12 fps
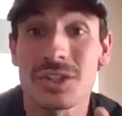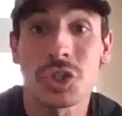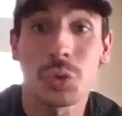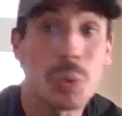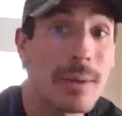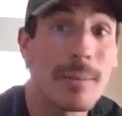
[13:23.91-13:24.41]

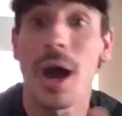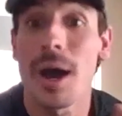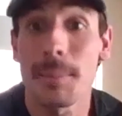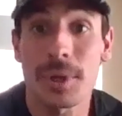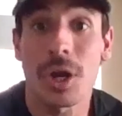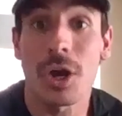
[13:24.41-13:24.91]
swim
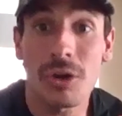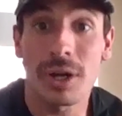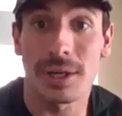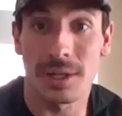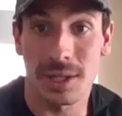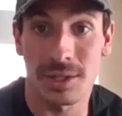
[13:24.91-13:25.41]
up
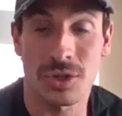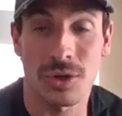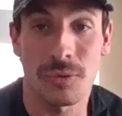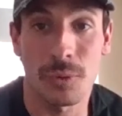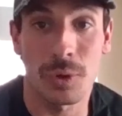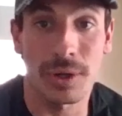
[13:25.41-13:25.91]
current and
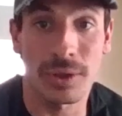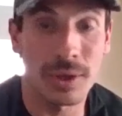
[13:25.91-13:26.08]
so forth.